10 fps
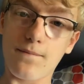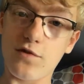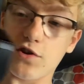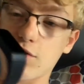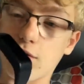
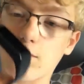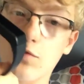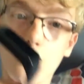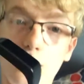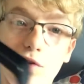she's going
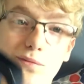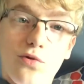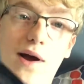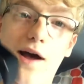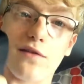to come
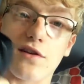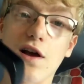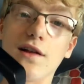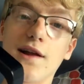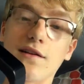to our house and
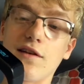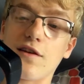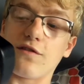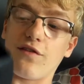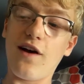collect
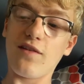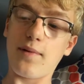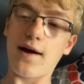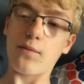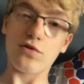this for
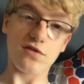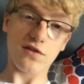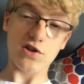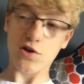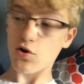£5, which is
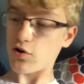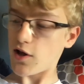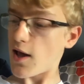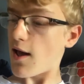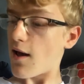actually good.
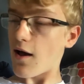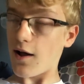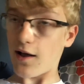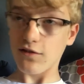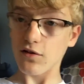
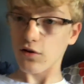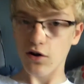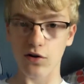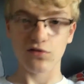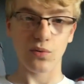And that's all going
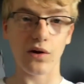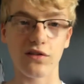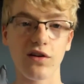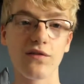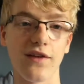to go
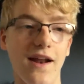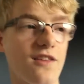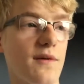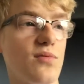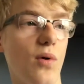towards hopefully an
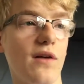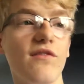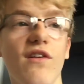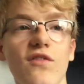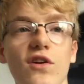Xbox One
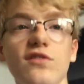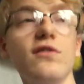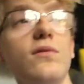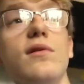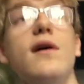very, very
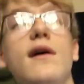soon.